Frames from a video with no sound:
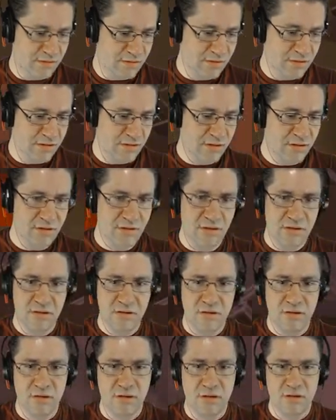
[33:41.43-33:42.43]

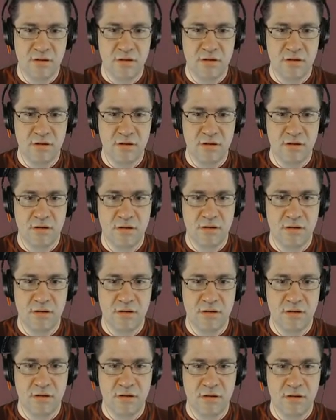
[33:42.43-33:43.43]

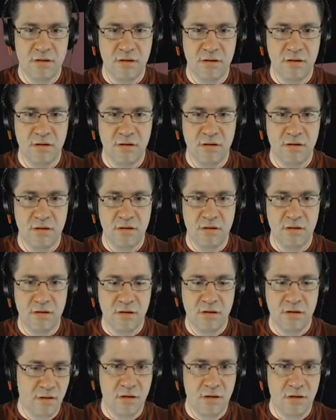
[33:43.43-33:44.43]

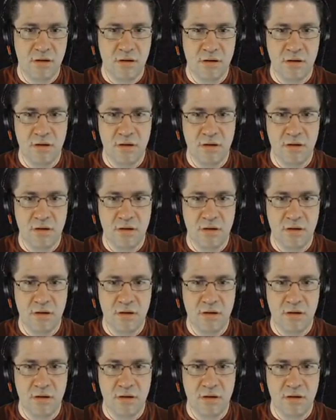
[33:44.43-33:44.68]
[no speech]